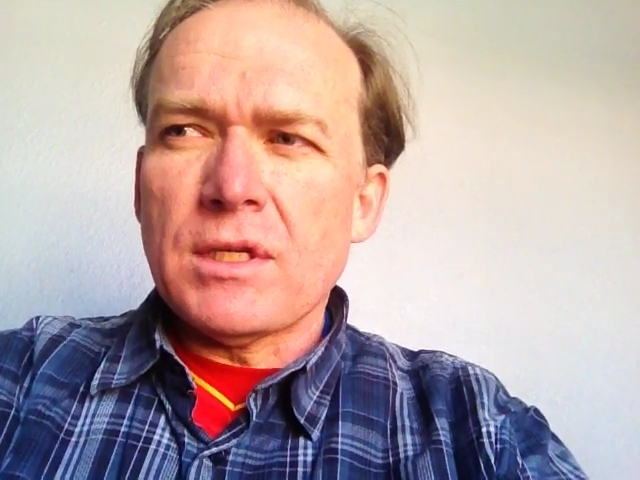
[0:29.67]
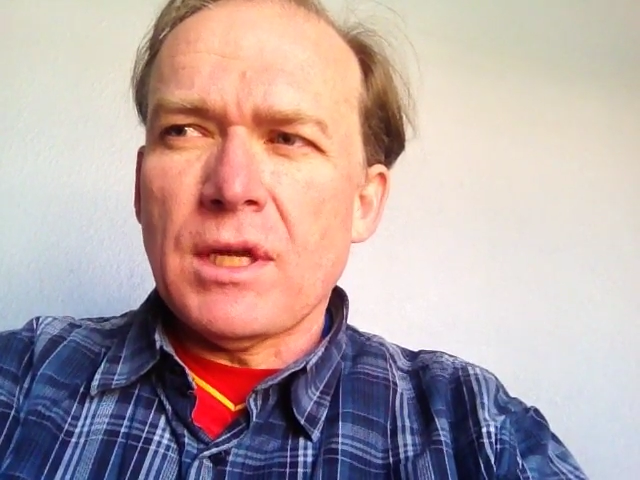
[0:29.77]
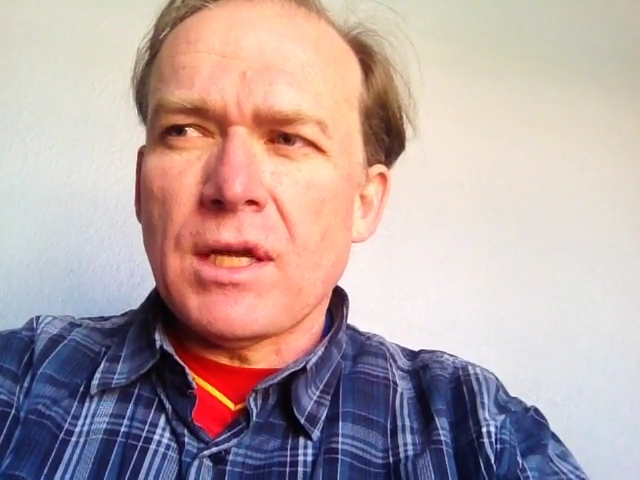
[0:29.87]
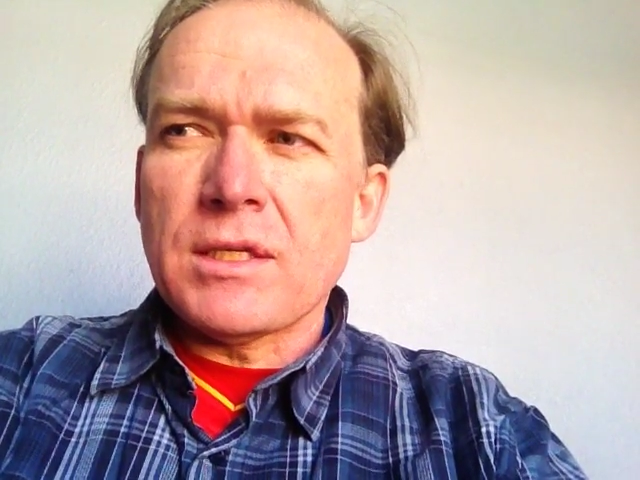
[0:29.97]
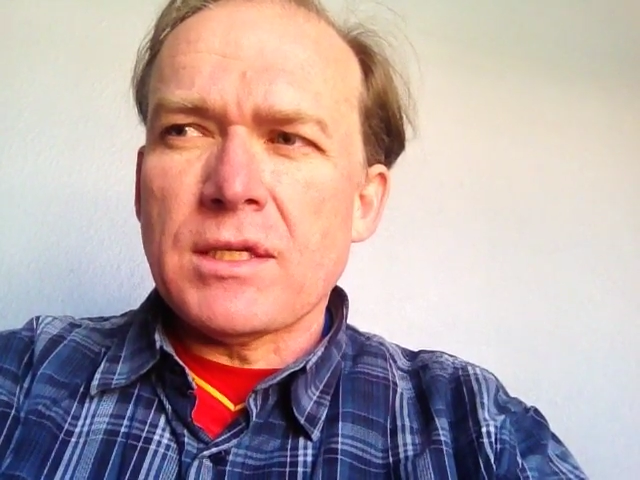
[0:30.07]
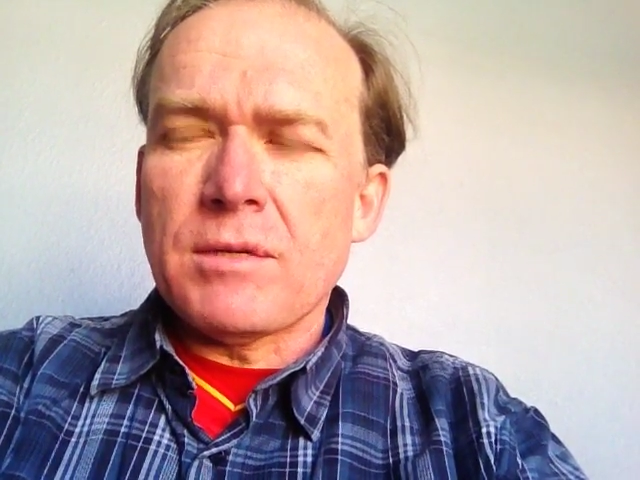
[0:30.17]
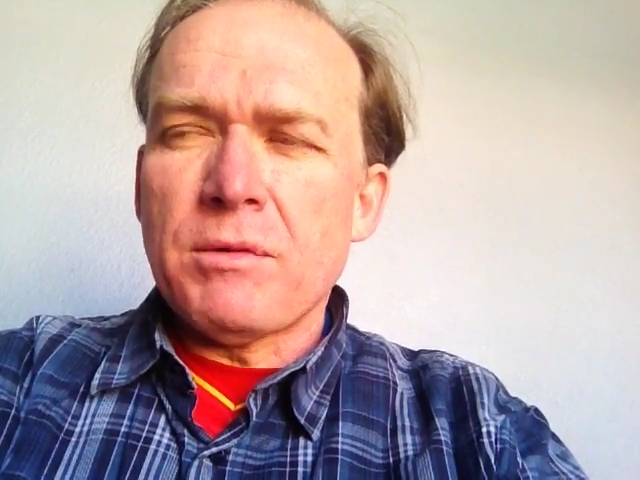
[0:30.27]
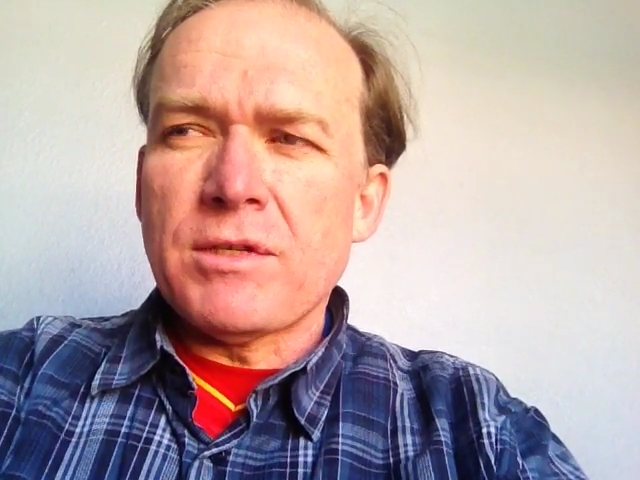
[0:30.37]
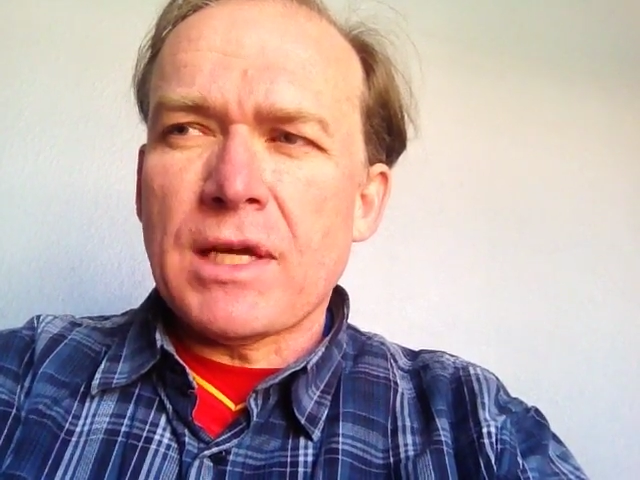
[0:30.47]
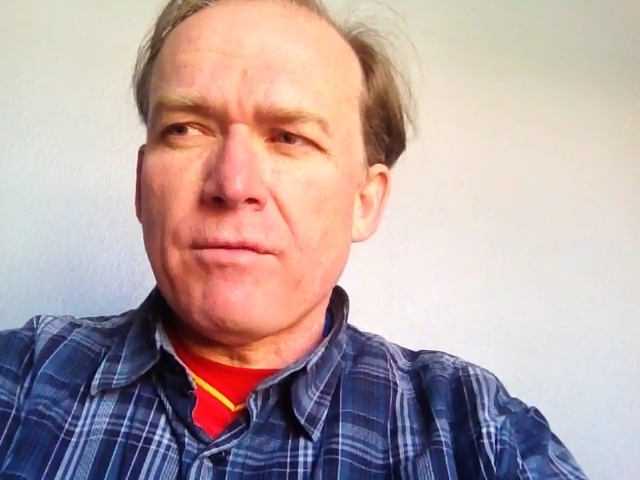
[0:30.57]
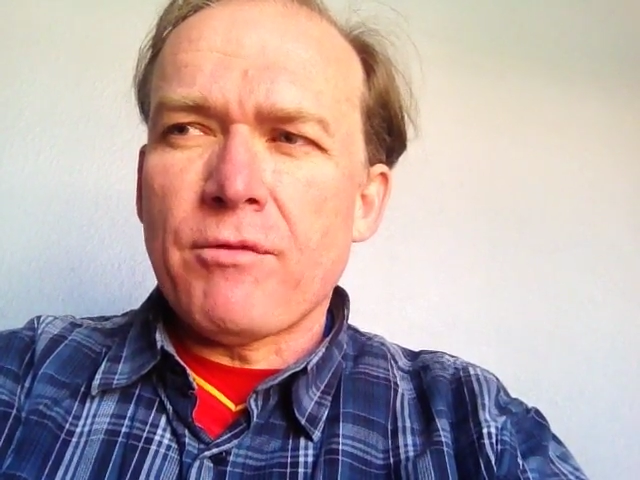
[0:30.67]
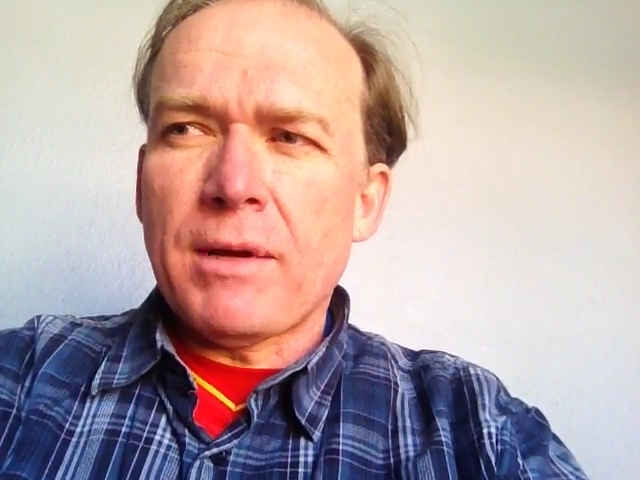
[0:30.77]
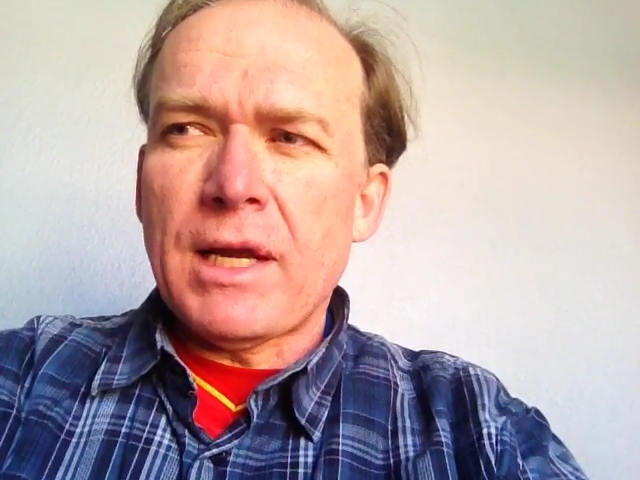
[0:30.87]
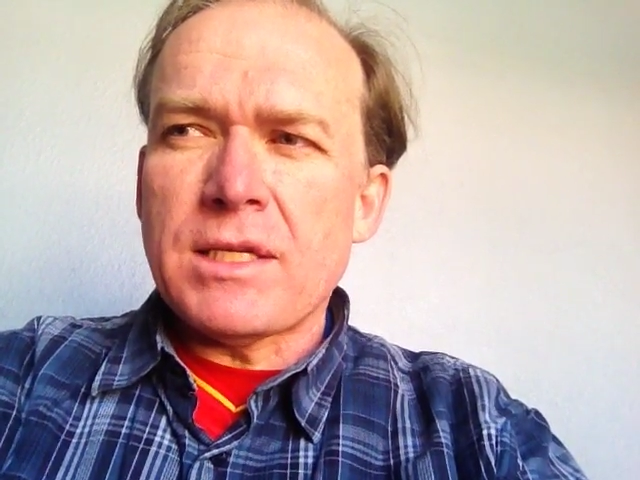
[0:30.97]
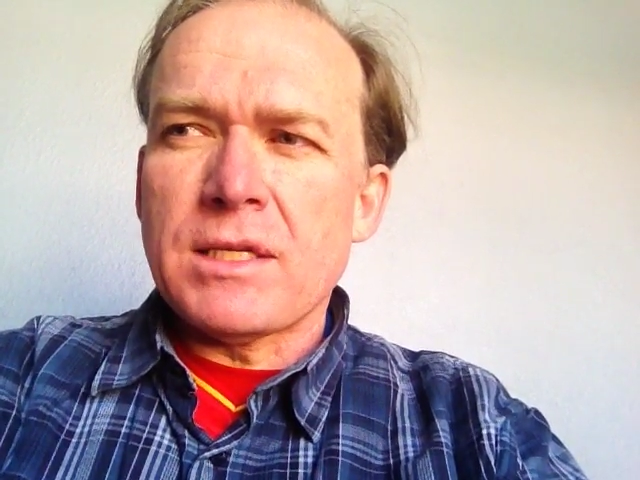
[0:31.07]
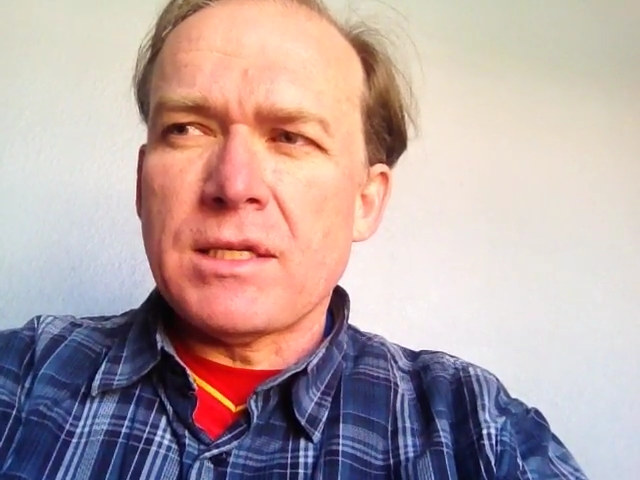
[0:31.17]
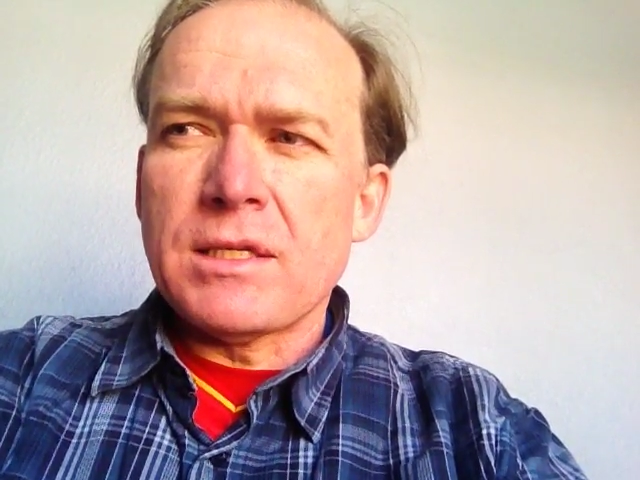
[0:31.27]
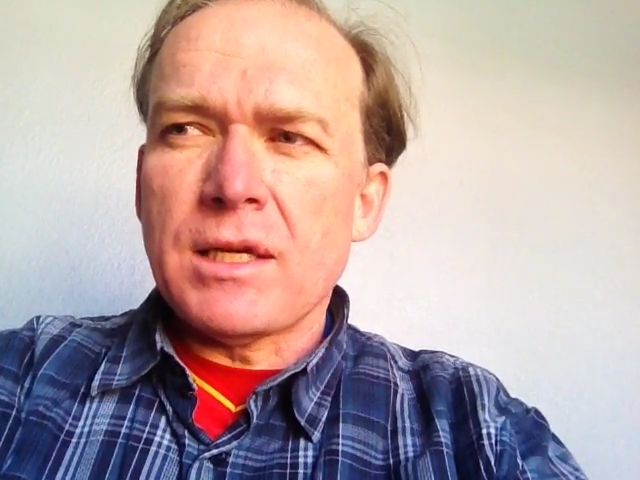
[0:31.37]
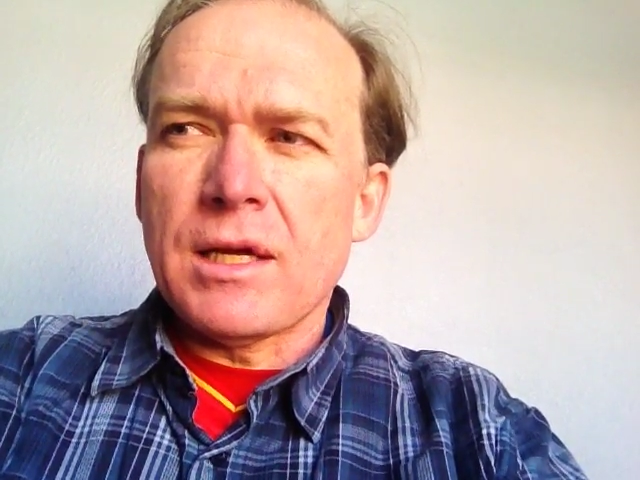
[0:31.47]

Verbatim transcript: yes some of you sign up for my lessons.